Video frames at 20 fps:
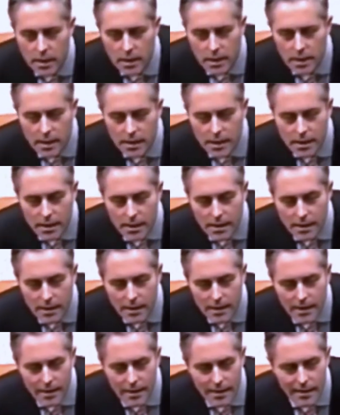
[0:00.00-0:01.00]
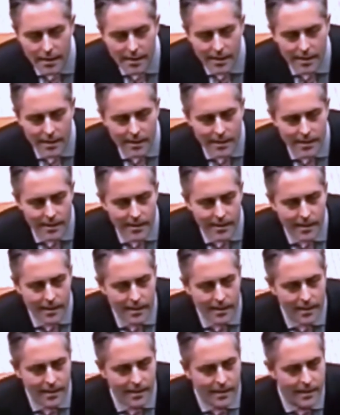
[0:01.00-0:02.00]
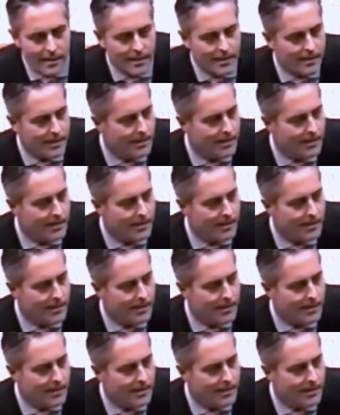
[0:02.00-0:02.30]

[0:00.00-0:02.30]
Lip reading: Nobody speaks.